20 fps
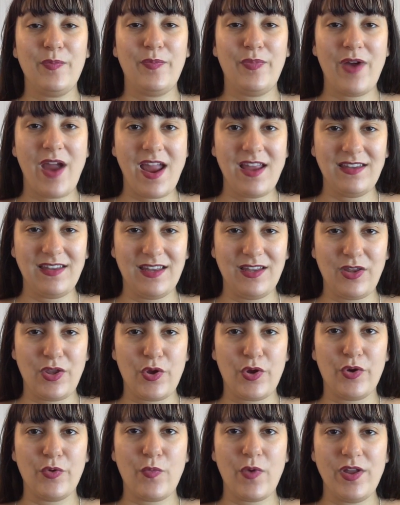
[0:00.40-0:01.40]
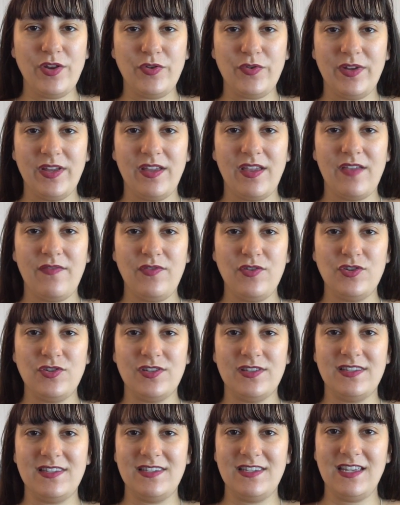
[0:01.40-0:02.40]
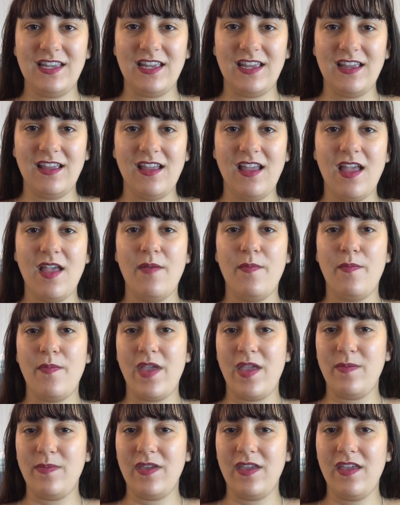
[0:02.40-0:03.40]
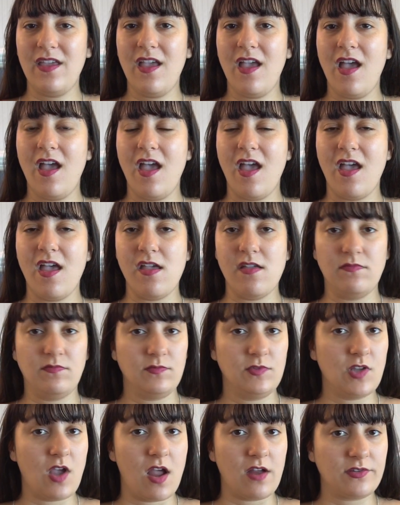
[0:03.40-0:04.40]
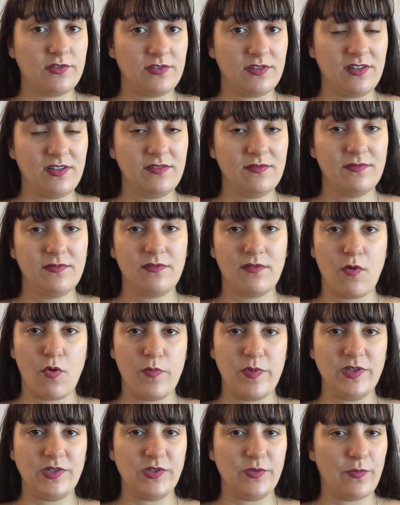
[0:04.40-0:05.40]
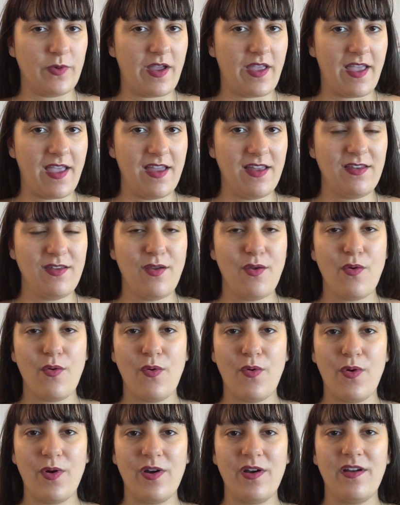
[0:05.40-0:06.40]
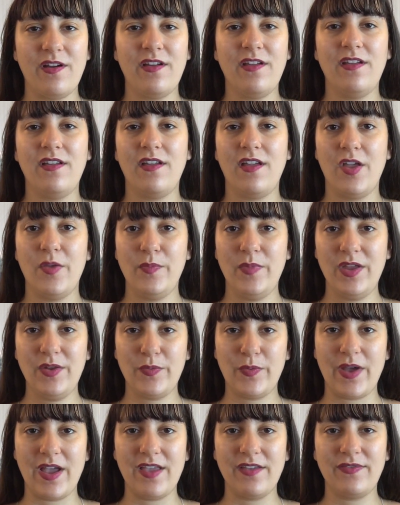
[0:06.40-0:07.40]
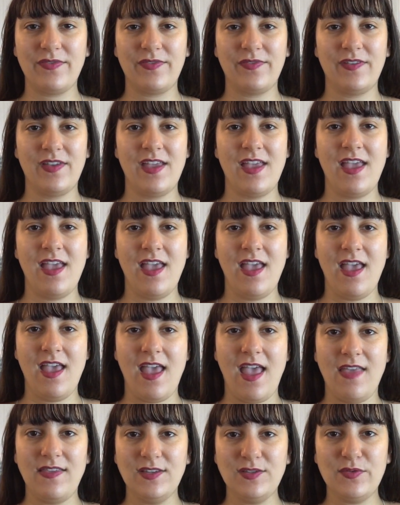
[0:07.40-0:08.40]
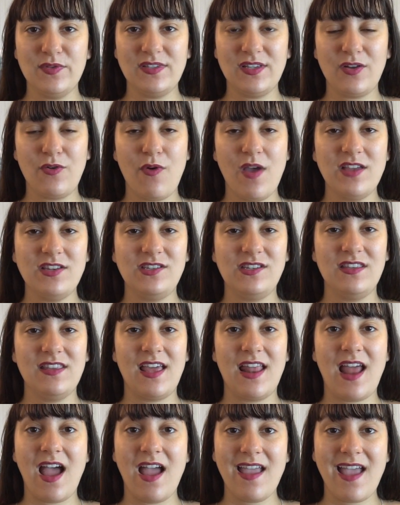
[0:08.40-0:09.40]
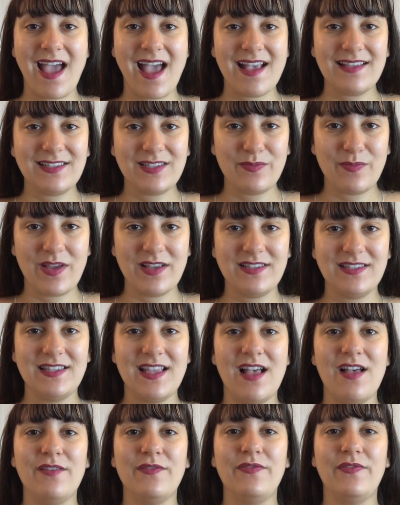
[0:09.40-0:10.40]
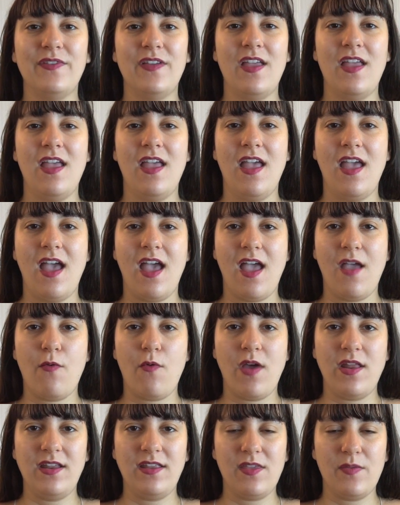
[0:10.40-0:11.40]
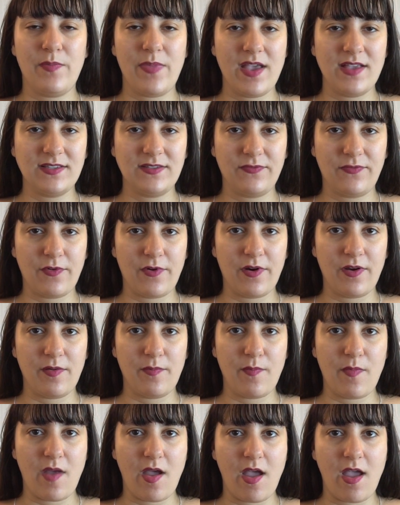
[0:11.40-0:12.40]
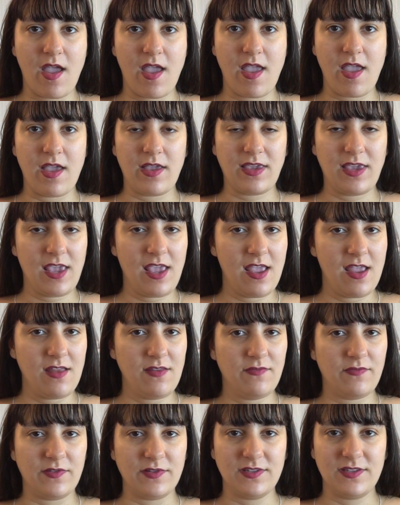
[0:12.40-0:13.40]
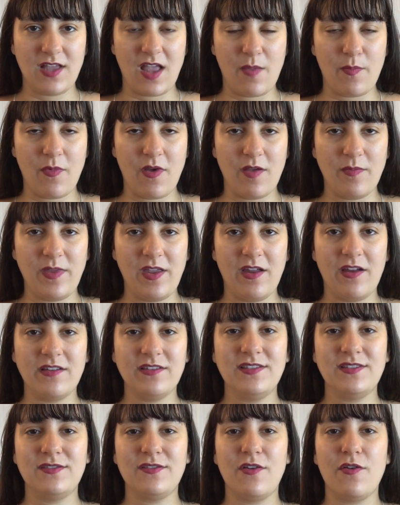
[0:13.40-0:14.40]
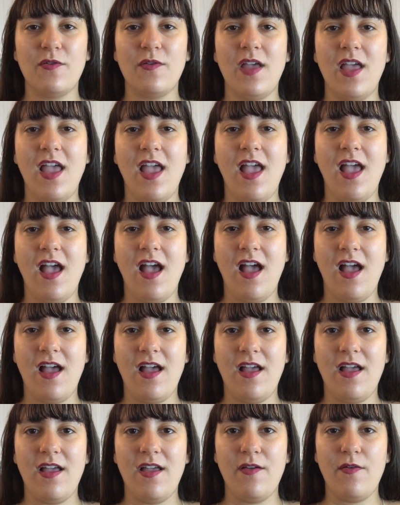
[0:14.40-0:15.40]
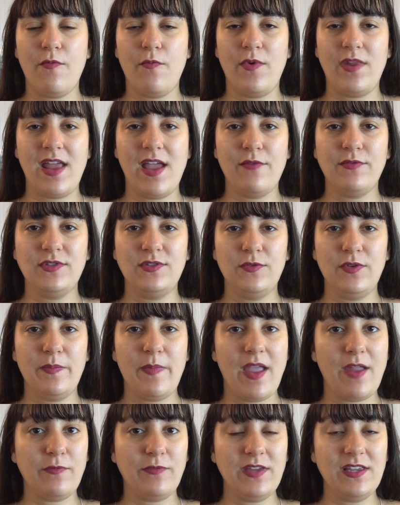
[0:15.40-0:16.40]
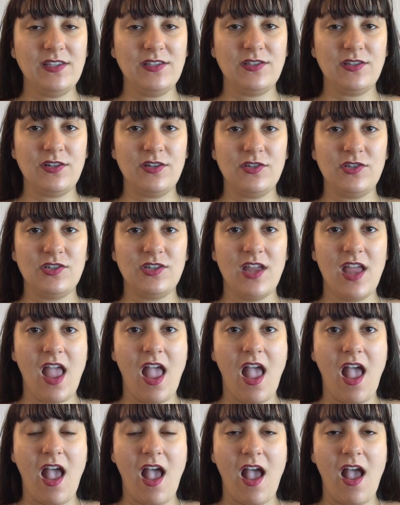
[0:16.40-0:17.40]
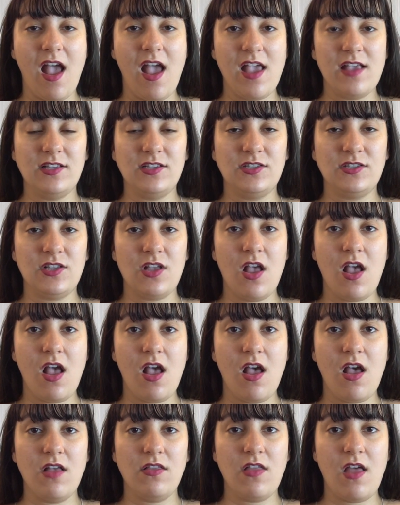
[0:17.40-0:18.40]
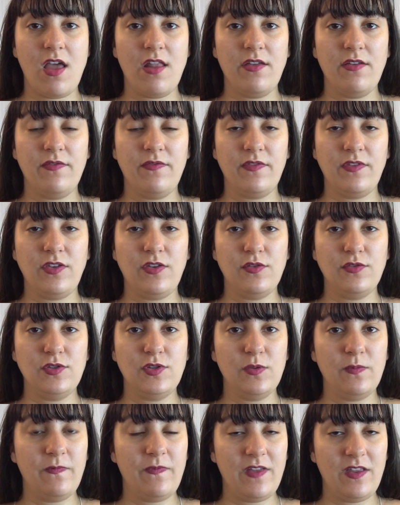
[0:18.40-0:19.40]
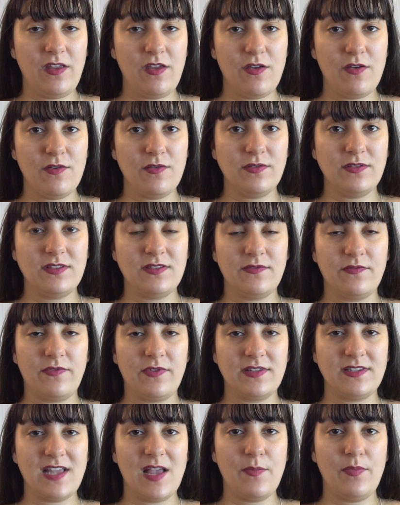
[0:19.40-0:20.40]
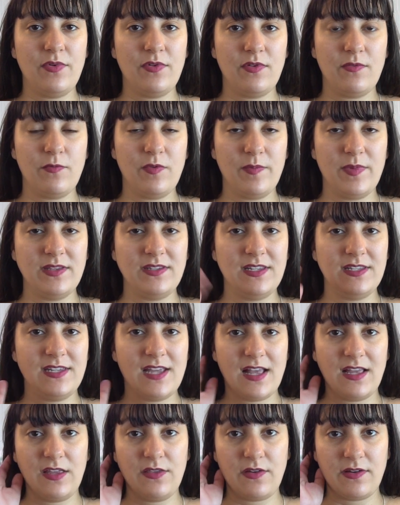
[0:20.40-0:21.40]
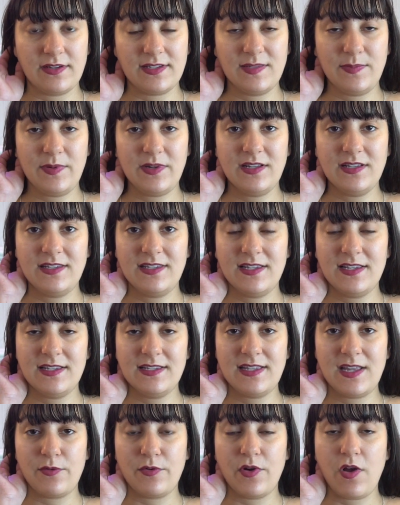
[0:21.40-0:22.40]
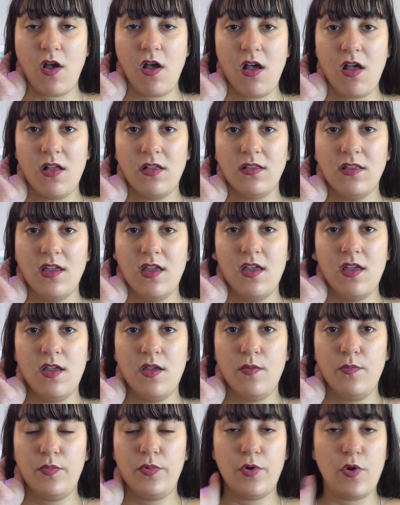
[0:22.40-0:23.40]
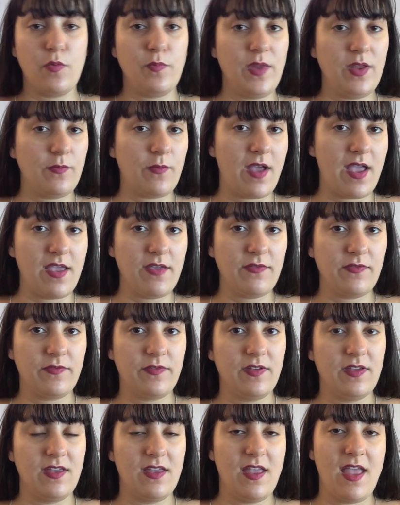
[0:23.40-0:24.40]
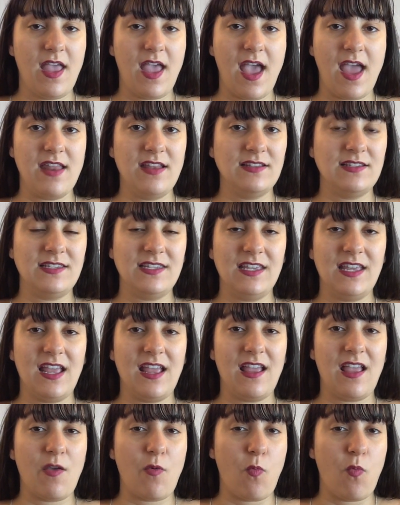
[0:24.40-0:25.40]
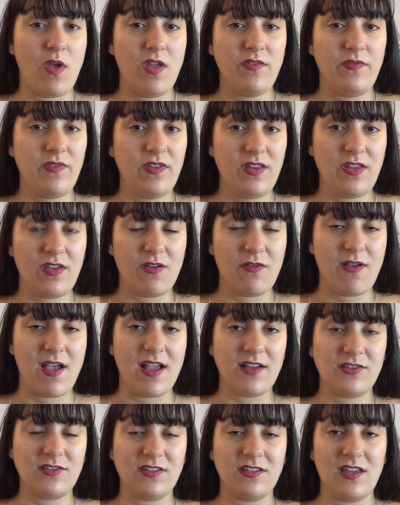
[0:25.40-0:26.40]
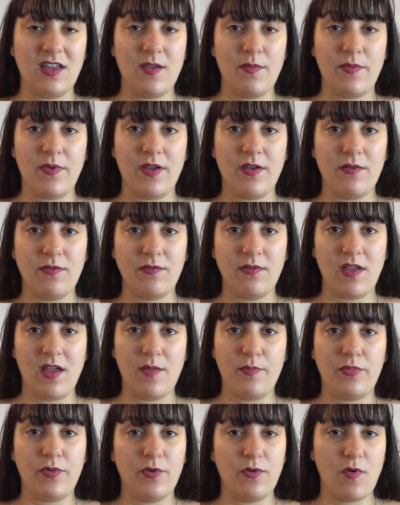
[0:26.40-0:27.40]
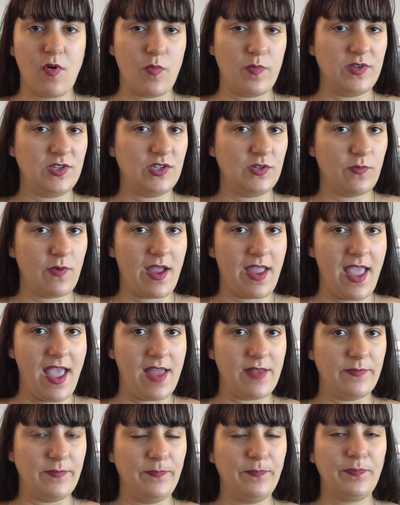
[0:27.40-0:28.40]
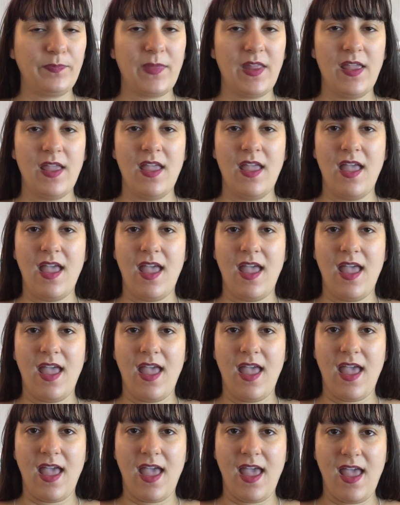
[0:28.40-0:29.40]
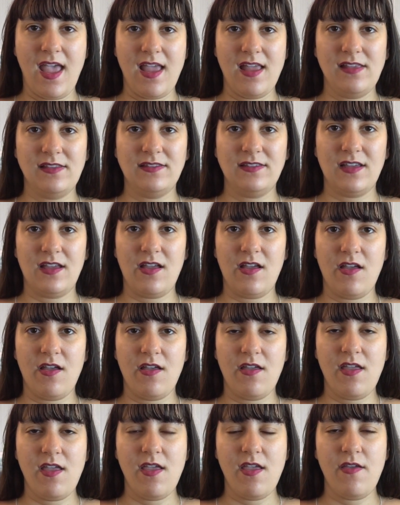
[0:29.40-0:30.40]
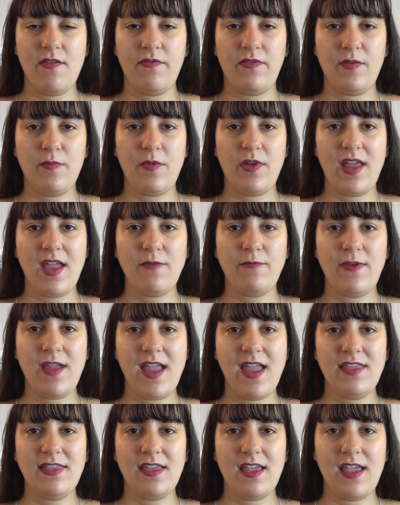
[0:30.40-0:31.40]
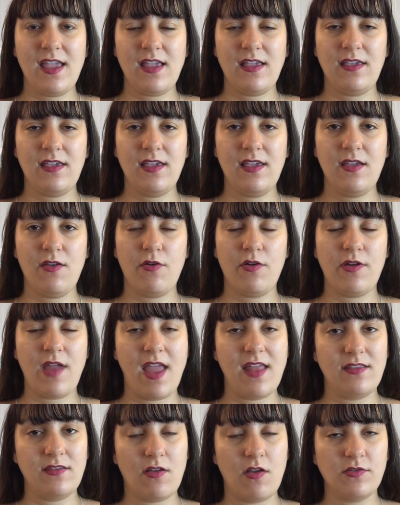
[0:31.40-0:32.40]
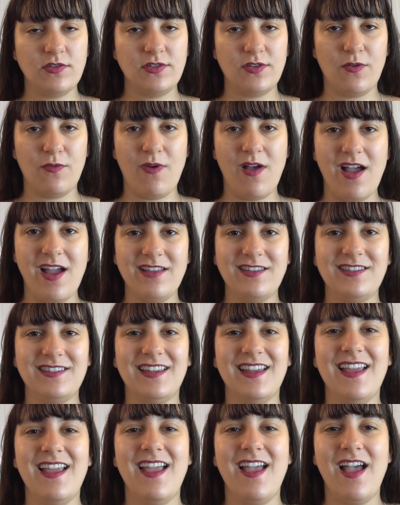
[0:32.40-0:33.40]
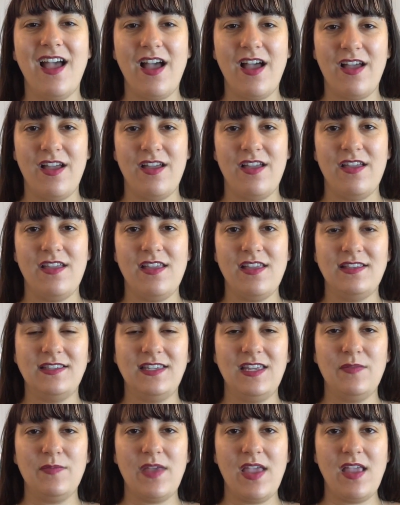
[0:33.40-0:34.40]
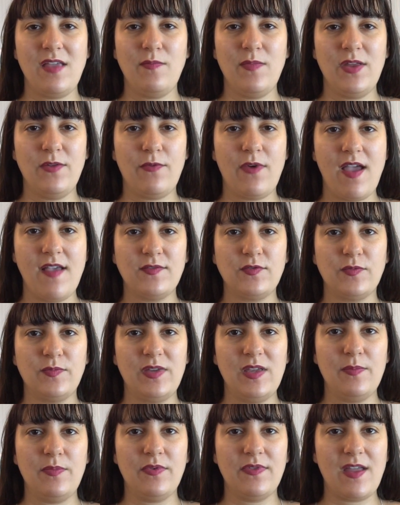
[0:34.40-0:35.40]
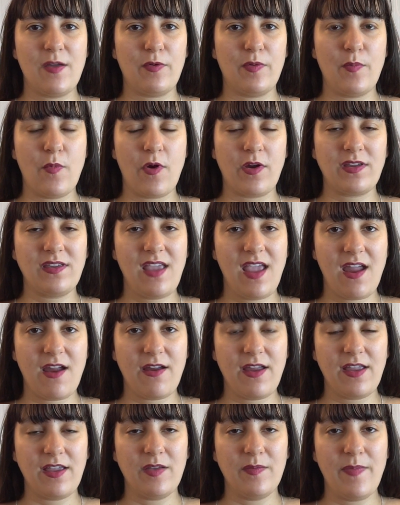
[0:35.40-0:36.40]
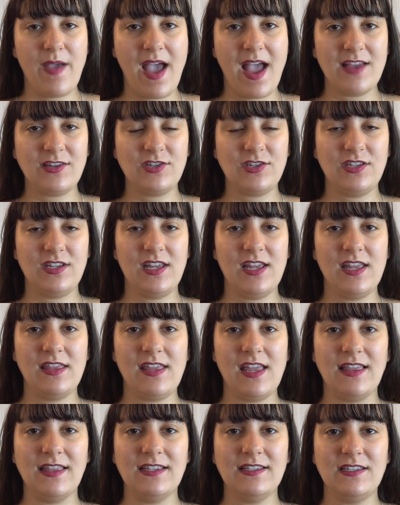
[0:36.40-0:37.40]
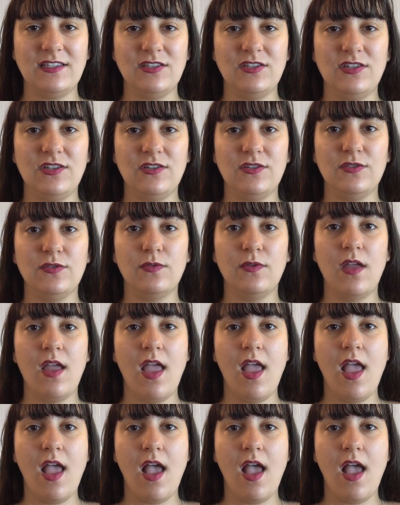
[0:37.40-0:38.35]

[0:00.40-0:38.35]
pregnant, you're wondering if you should see maybe a doctor, OBGYN, or a midwife. And this was a question that I asked myself. I wanted the best for my kid, first time mom here. So when I was doing my research, I saw a lot of YouTube videos, for example, women detailing their experiences. They were all pro-midwife. I didn't see one video actually about pro-OBGYN. And from what I read, and also watched, it seemed like midwives were people that were more caring, compassionate, they listened to you.